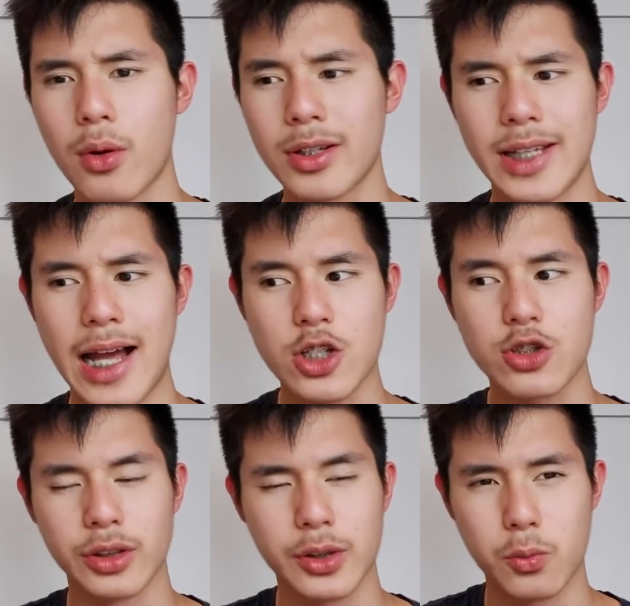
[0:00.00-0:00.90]
He
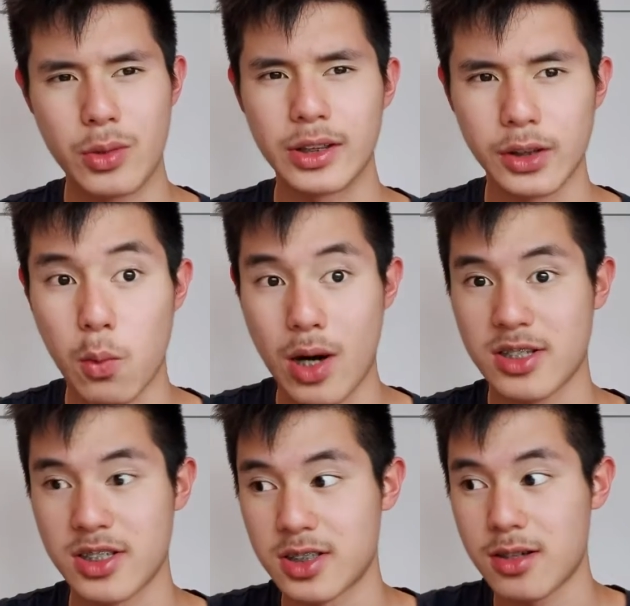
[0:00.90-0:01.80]
actually really wanted
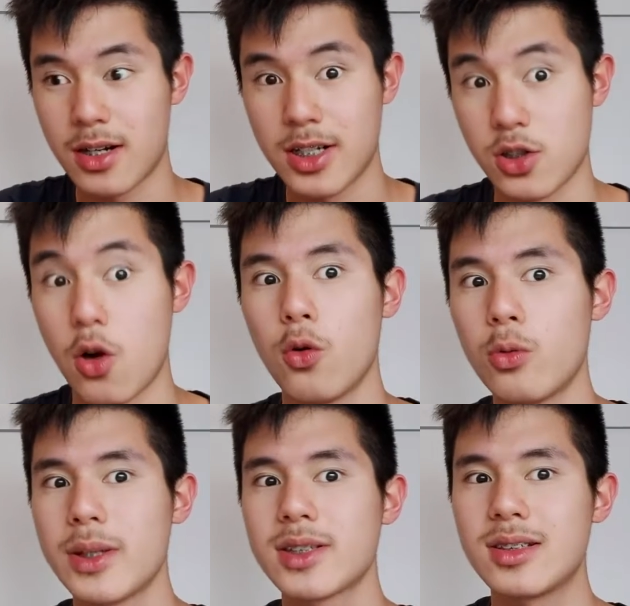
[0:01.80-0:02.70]
to start his own
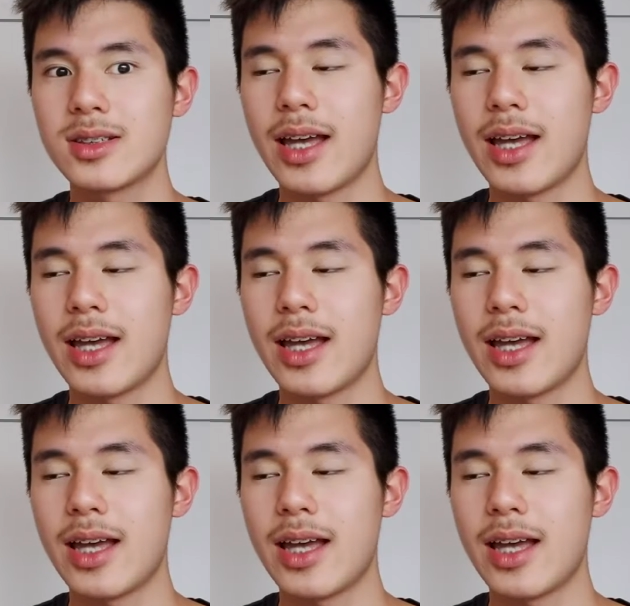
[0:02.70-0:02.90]
business,